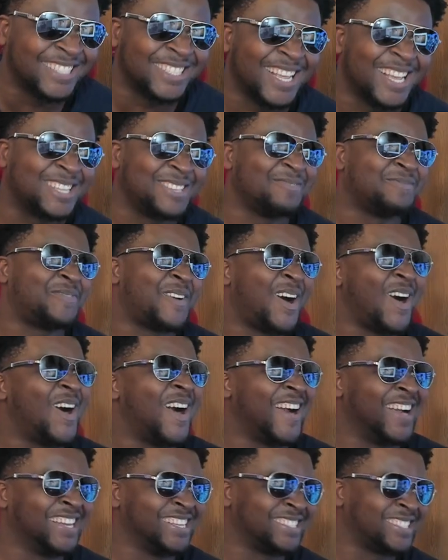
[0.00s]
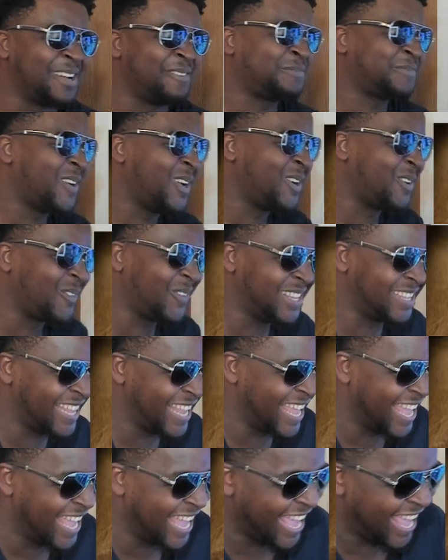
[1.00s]
Those bars, I fuck with
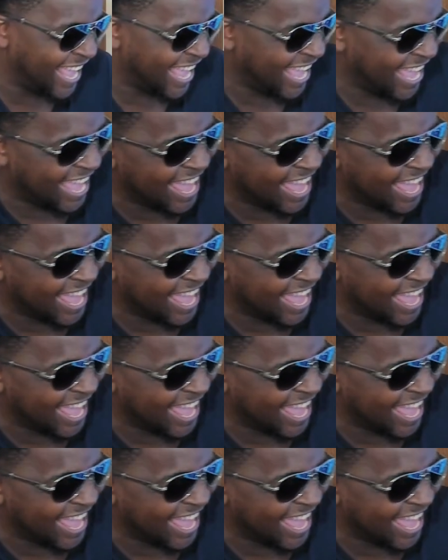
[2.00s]
that.